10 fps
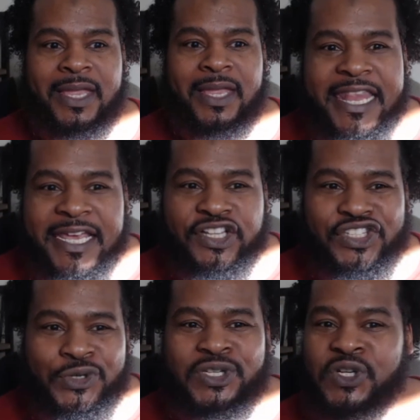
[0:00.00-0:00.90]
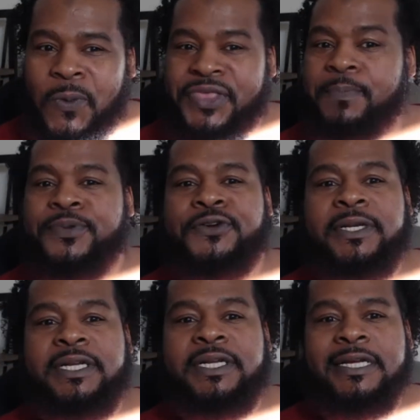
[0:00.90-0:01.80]
and they do so with
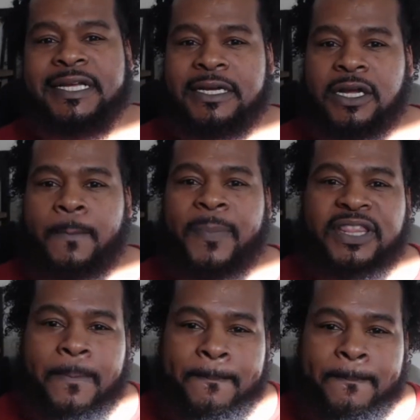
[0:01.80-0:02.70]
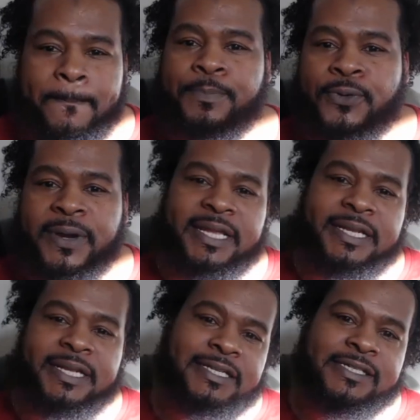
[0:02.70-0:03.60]
impunity. But the main point
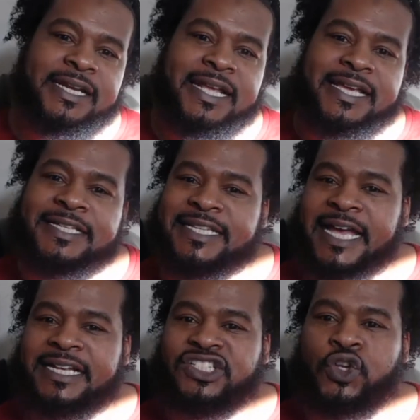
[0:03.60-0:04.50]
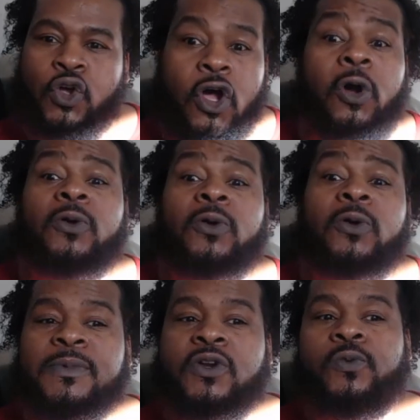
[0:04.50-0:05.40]
is that to call
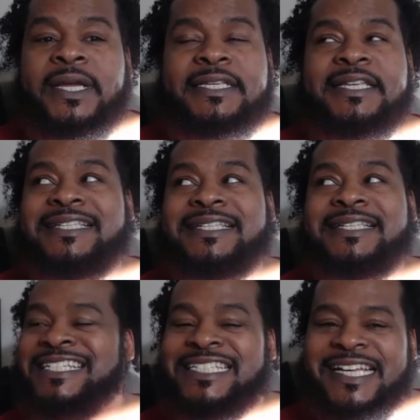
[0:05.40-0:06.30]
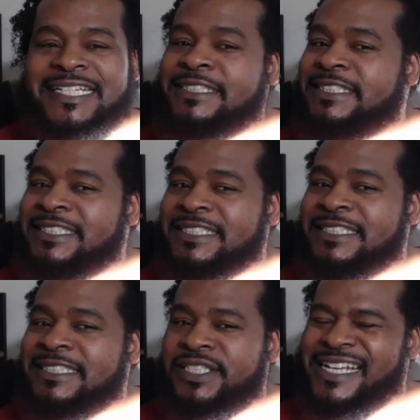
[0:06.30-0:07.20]
someone a racist is is
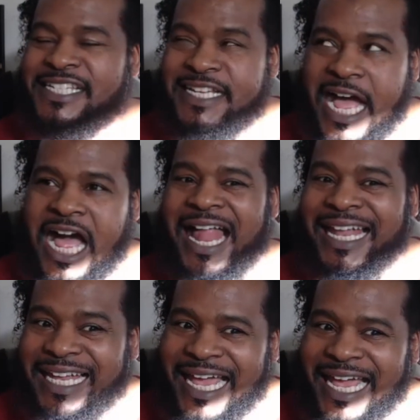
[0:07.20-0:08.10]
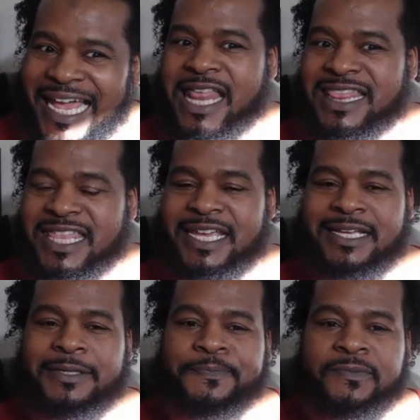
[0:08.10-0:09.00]
it's not a light thing.
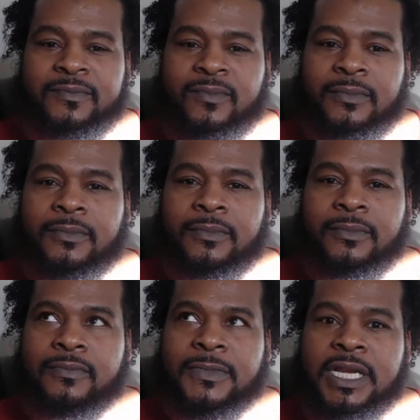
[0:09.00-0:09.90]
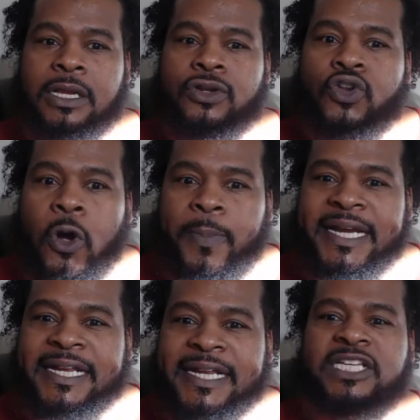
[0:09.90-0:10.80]
Nobody
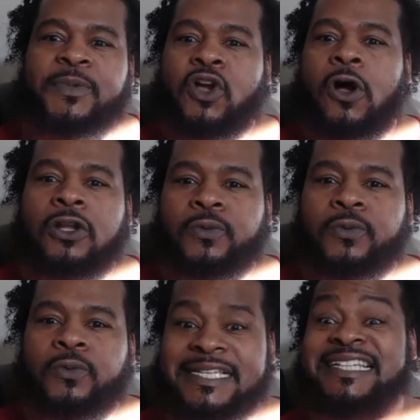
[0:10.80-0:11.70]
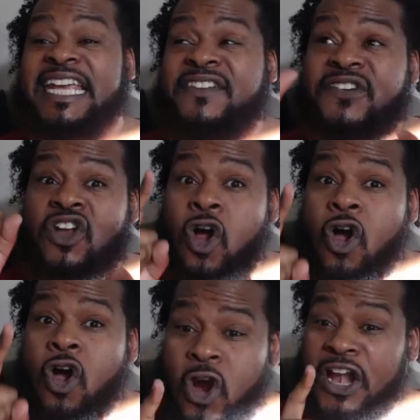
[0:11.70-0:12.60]
likes to be called racist, even
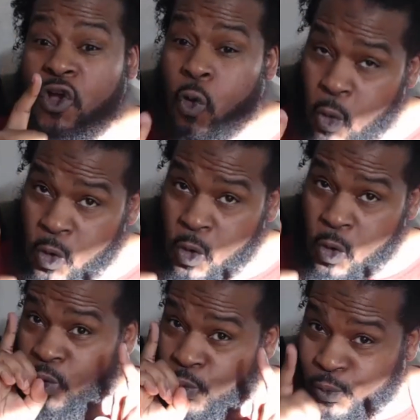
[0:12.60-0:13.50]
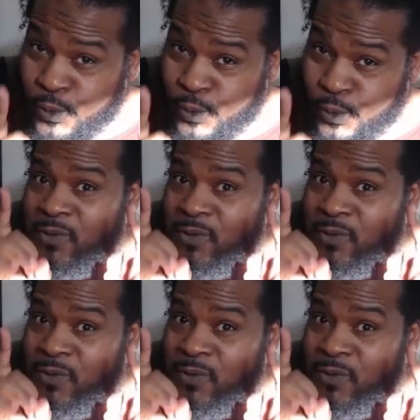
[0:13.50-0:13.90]
hardcore real